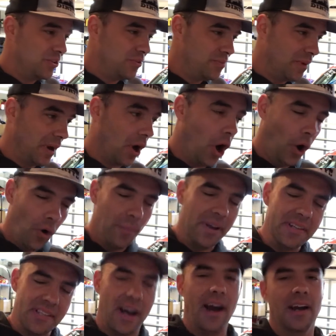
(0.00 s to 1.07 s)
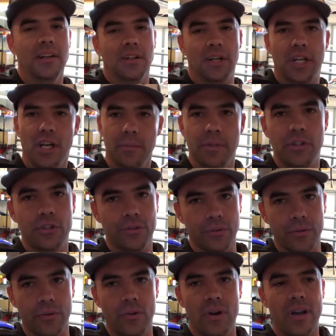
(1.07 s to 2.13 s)
my homie Tyler coming
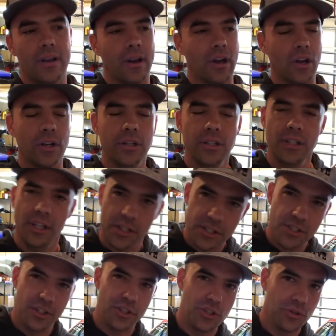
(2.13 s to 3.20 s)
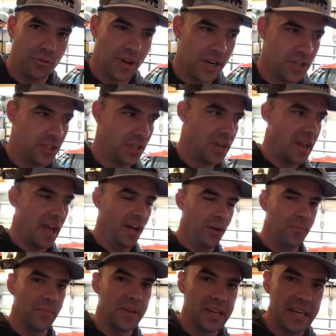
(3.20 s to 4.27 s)
through in a clutch situation to
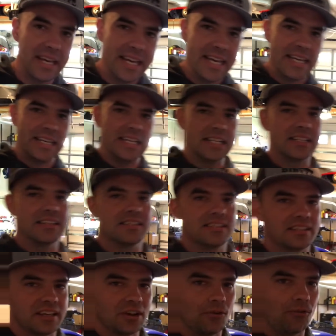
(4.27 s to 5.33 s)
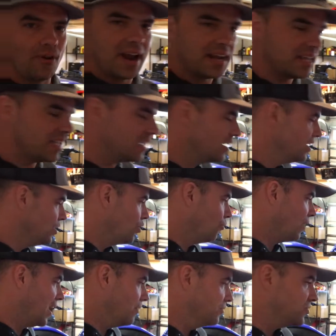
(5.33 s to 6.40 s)
help me get this thing ready
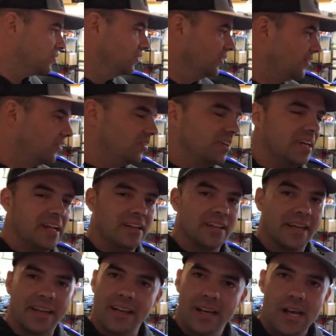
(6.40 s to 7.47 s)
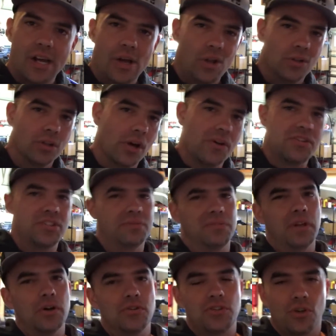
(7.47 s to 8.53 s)
when I was literally like lowest of
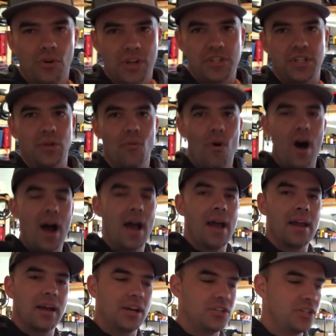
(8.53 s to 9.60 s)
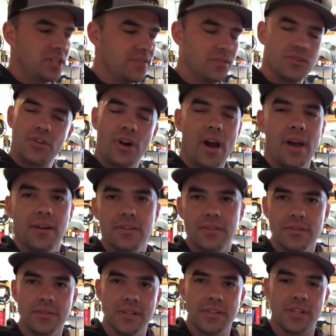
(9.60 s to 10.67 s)
lows, questioning why I should even try and
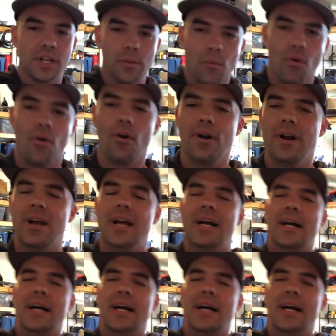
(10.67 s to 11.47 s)
do this anymore.